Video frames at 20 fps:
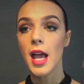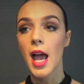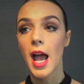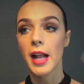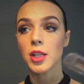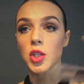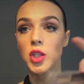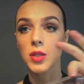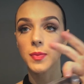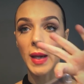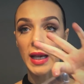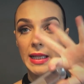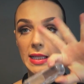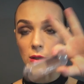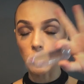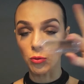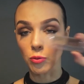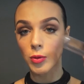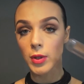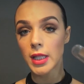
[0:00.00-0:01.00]
and just makes
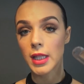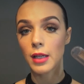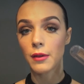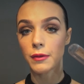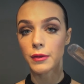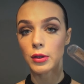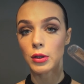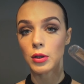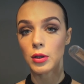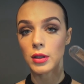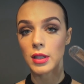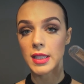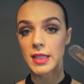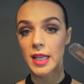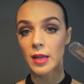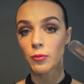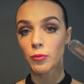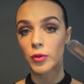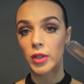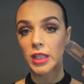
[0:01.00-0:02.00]
it really flawless
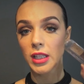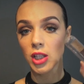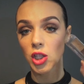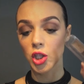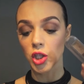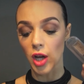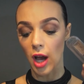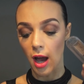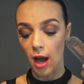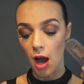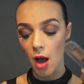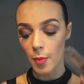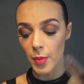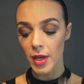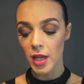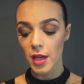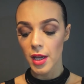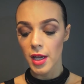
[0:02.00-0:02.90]
and really sharp.